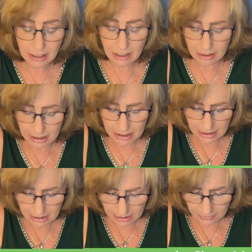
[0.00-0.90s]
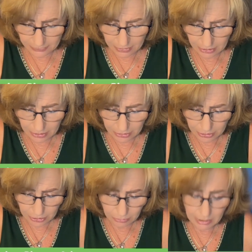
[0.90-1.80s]
cards for
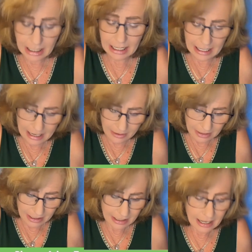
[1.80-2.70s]
June 11th.